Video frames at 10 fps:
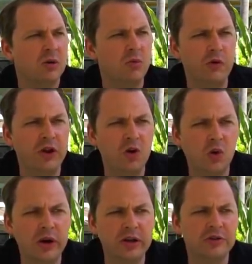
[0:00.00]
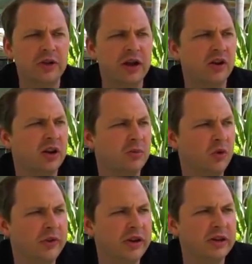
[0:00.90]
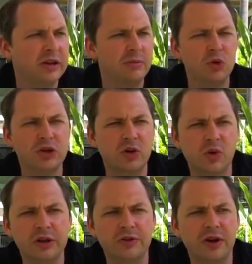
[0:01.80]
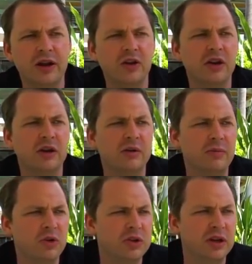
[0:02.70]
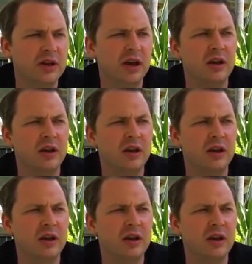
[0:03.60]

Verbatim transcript: movie coin is for downloading movies, and music coins for downloading music.